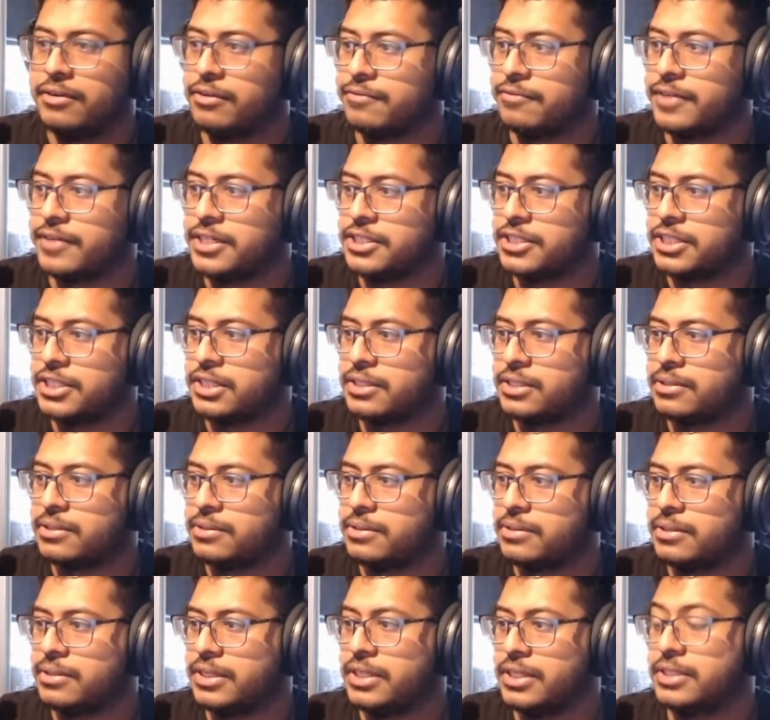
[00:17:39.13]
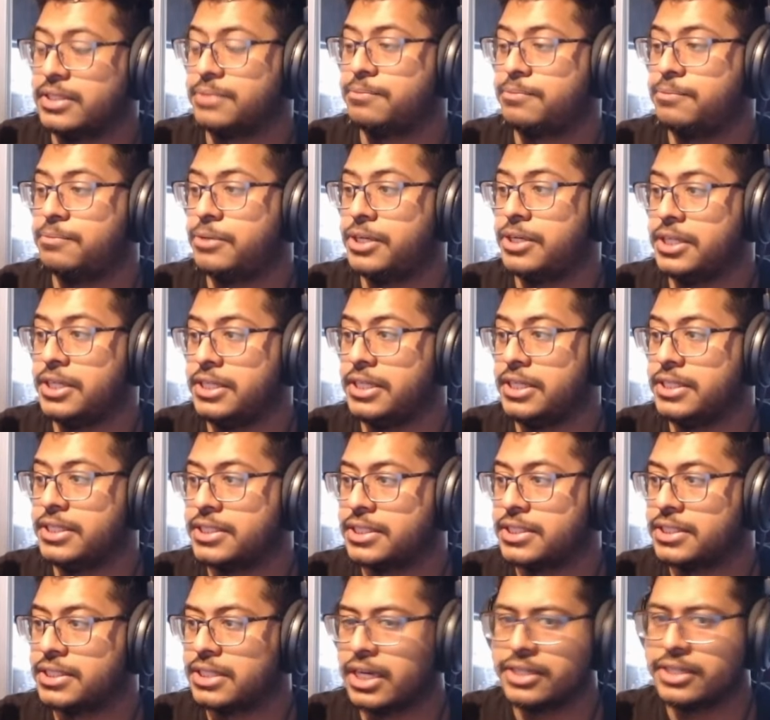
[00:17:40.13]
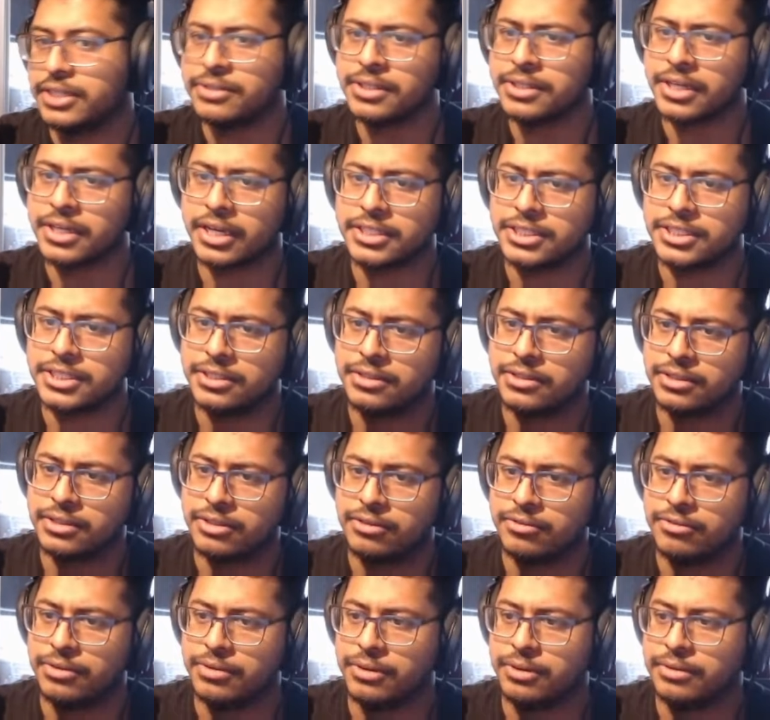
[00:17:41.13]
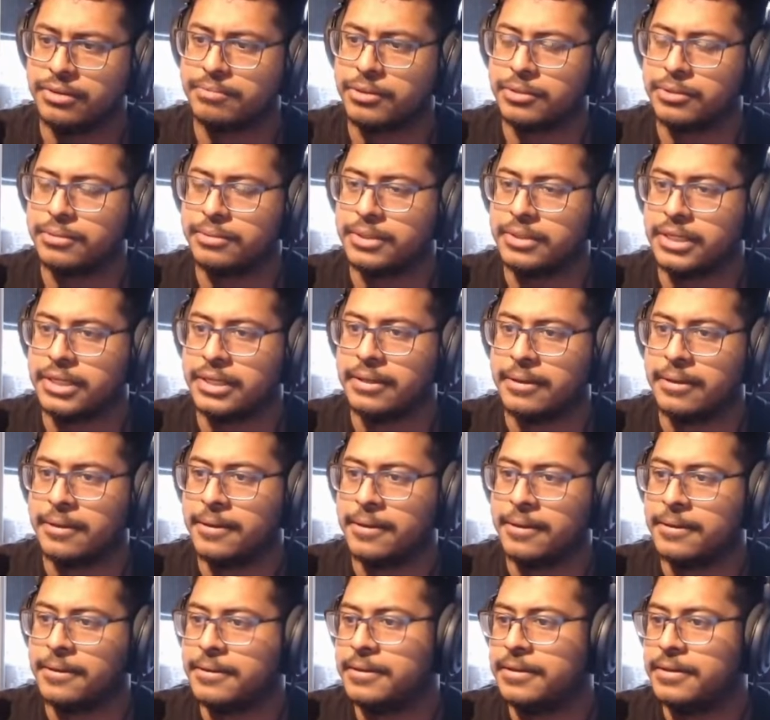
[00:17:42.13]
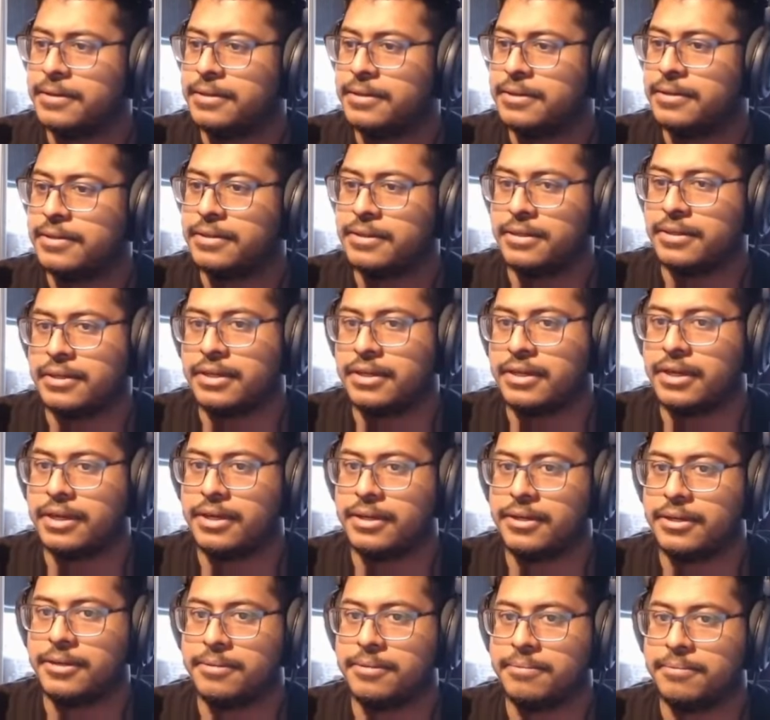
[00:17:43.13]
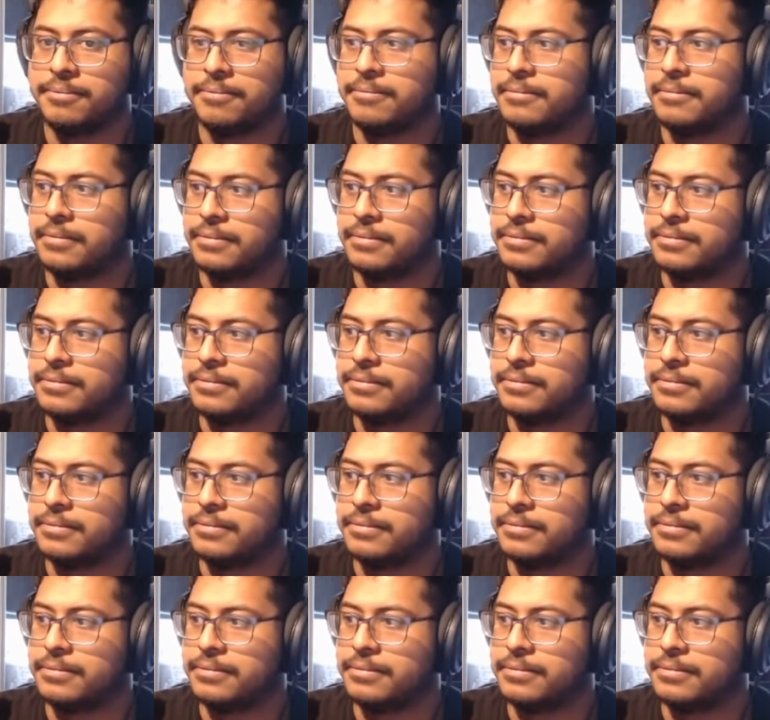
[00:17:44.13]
Feixiao is pretty decent. I don't think I actually looked through her properly. Um...